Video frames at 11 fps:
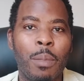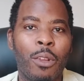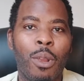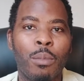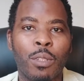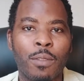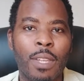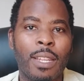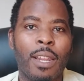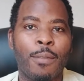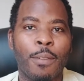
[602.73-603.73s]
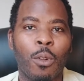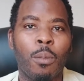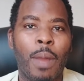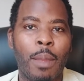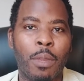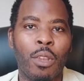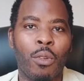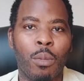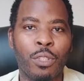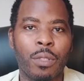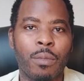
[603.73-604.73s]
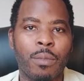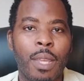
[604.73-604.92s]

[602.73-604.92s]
milligrams of Tadalafil might be your option.